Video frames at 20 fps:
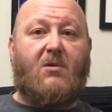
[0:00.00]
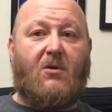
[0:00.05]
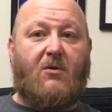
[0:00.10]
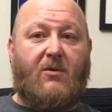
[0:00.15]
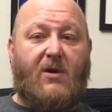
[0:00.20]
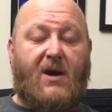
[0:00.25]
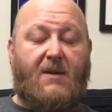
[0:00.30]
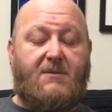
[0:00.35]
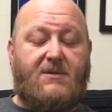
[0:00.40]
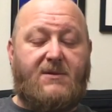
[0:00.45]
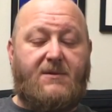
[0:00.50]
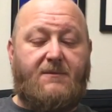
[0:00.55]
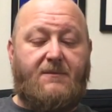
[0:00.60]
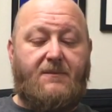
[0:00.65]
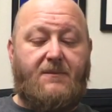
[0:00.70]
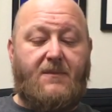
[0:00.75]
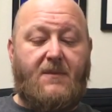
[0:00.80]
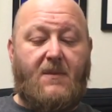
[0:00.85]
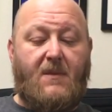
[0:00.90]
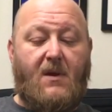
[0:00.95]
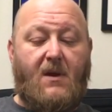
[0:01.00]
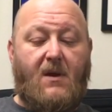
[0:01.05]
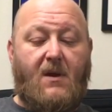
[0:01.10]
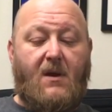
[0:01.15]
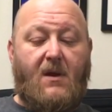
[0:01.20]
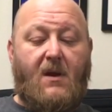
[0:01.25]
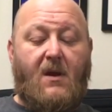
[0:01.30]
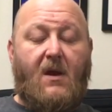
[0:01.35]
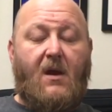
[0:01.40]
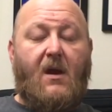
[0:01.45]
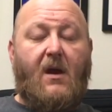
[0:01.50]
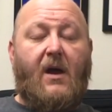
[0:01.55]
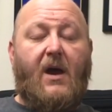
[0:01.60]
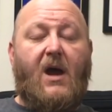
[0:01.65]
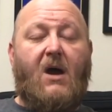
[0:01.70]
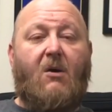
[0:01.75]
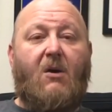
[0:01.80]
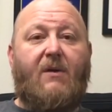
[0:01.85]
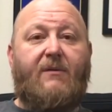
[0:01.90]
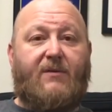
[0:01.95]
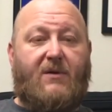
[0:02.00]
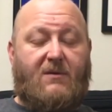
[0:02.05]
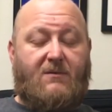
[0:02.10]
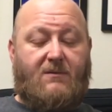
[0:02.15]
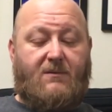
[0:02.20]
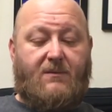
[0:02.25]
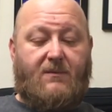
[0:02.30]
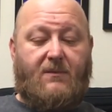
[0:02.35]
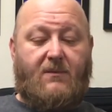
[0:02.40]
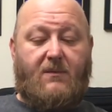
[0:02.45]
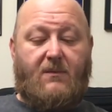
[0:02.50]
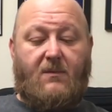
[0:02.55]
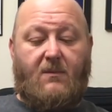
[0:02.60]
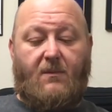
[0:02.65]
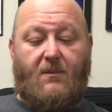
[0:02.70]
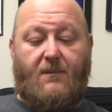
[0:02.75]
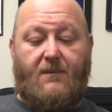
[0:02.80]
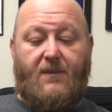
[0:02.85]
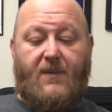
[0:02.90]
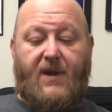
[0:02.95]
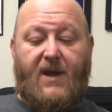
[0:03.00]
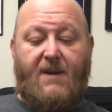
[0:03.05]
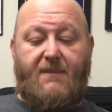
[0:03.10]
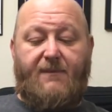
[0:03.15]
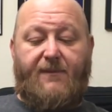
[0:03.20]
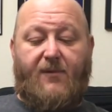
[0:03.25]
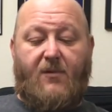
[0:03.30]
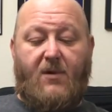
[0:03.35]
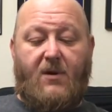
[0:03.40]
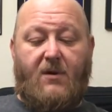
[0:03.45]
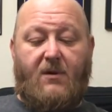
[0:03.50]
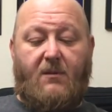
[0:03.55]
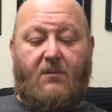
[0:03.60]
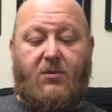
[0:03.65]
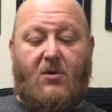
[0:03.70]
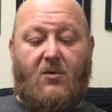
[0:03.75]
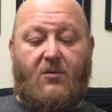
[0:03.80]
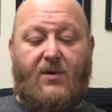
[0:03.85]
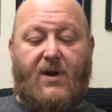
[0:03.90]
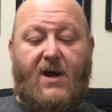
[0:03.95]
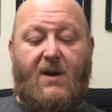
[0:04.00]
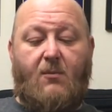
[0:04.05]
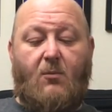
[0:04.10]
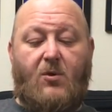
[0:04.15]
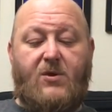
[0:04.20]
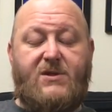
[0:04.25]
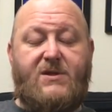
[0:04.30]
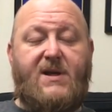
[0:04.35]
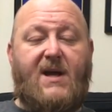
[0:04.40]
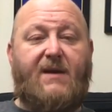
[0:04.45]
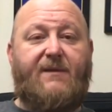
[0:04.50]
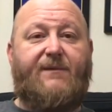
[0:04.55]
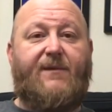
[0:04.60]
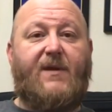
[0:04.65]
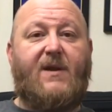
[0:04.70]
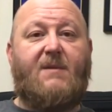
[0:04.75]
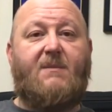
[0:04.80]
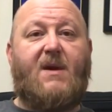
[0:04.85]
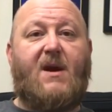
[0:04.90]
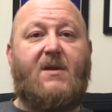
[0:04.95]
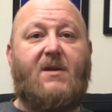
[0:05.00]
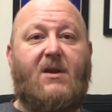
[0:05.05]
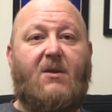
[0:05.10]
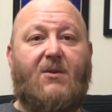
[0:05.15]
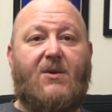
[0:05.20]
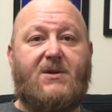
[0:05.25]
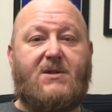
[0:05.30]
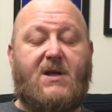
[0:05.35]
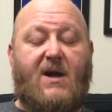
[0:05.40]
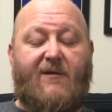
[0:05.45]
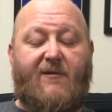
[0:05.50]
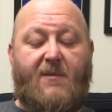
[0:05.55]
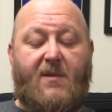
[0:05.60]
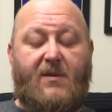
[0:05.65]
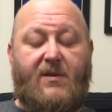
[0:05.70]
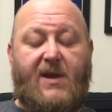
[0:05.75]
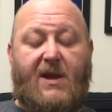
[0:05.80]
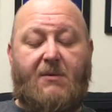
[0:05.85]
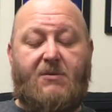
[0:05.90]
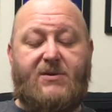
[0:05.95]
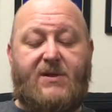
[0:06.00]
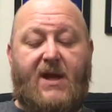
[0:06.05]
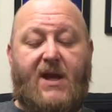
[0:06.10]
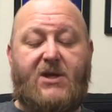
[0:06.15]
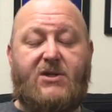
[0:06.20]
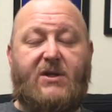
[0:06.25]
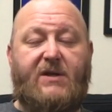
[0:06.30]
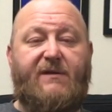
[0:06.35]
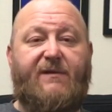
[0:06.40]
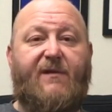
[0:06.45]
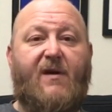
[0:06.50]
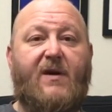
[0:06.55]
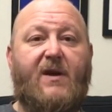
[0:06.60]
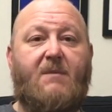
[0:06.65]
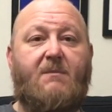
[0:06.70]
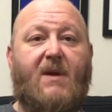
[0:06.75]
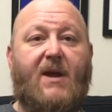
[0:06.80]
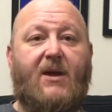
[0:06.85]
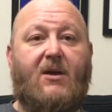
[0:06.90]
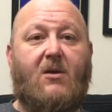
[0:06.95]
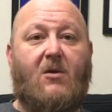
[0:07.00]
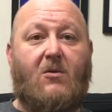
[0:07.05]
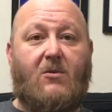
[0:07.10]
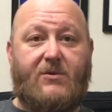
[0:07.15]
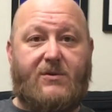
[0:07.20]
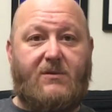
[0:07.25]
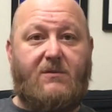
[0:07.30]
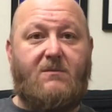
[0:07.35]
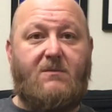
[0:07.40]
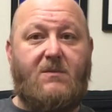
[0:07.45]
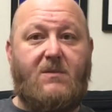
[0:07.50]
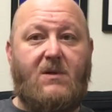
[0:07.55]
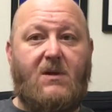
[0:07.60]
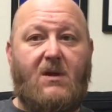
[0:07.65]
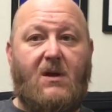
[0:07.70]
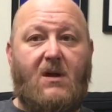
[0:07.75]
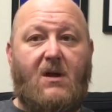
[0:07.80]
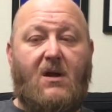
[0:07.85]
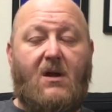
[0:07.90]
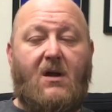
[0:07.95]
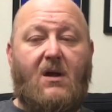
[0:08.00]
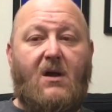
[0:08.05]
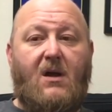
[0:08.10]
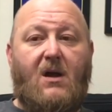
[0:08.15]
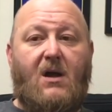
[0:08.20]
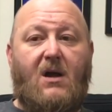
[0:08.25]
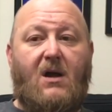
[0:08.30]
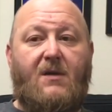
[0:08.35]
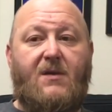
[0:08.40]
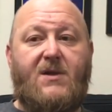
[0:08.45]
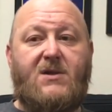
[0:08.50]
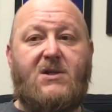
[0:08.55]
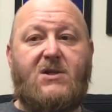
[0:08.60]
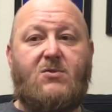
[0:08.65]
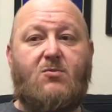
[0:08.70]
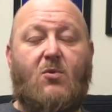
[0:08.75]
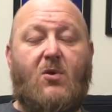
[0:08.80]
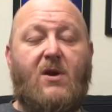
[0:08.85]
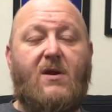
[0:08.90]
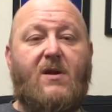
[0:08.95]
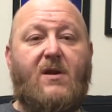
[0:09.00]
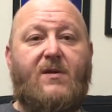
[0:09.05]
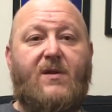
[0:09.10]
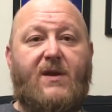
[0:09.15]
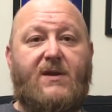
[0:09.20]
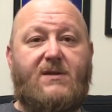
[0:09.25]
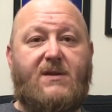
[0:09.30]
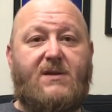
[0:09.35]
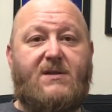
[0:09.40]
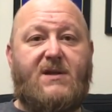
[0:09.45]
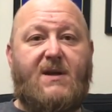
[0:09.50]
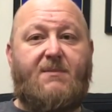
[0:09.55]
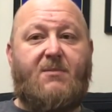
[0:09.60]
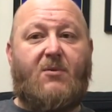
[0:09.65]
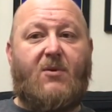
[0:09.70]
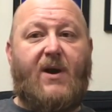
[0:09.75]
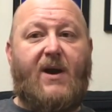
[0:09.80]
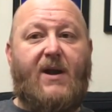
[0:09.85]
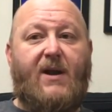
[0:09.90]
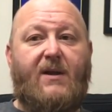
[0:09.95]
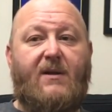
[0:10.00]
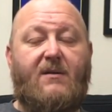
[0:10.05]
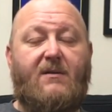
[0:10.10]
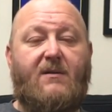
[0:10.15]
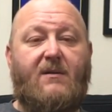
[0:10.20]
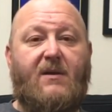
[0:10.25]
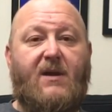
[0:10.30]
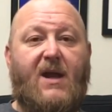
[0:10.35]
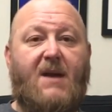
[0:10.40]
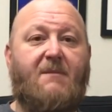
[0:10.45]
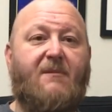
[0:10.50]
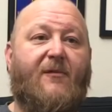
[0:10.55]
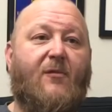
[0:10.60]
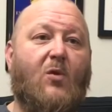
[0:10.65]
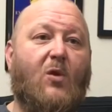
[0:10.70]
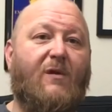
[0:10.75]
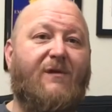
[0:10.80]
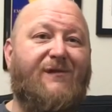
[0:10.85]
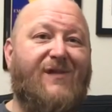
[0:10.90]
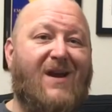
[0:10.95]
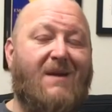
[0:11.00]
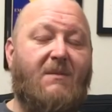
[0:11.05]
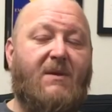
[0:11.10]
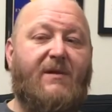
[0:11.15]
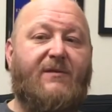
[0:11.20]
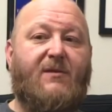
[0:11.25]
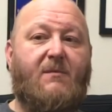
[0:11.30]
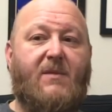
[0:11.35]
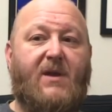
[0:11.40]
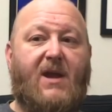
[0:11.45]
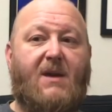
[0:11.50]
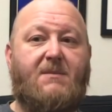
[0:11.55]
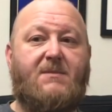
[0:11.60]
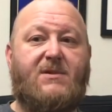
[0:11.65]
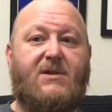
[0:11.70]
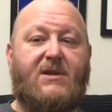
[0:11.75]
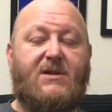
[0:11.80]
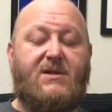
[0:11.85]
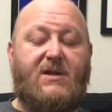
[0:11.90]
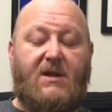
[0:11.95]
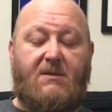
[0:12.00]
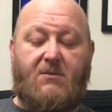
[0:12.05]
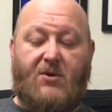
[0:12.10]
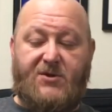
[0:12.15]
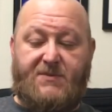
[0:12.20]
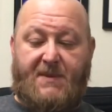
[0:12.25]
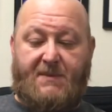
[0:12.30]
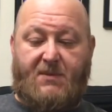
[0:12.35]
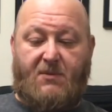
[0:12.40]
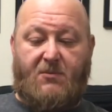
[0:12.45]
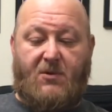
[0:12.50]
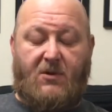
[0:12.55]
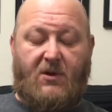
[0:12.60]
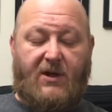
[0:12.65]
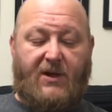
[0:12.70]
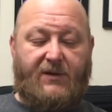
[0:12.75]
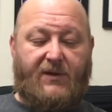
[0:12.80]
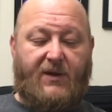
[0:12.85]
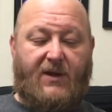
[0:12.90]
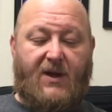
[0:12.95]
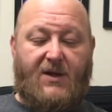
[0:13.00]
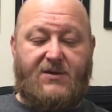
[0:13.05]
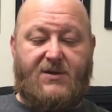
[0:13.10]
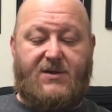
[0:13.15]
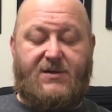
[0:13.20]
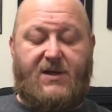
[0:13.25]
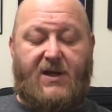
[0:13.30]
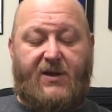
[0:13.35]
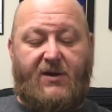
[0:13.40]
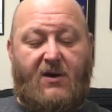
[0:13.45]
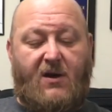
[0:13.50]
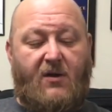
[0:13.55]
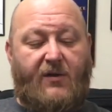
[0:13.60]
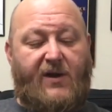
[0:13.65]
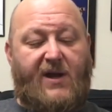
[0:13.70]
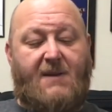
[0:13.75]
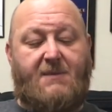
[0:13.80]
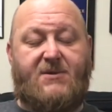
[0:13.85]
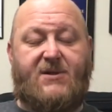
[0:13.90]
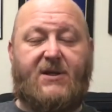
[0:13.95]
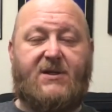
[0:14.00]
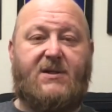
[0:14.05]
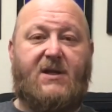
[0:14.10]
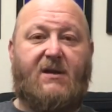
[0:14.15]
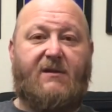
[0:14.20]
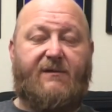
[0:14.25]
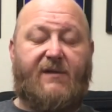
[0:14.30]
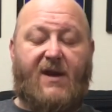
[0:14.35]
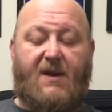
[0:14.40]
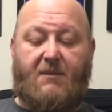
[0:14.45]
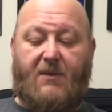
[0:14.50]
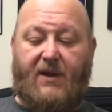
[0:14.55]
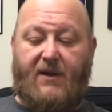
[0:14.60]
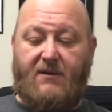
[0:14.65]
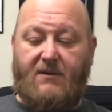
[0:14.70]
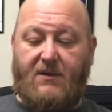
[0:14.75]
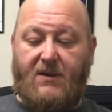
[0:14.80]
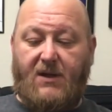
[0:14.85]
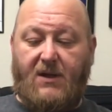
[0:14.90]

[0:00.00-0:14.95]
programs. However, the M4 program was not funded by the U.S. government. That was actually funded by Colt. This is one of the things that separated the M4 family from the M16. Most people will look at the guys and say they're all the M16 family.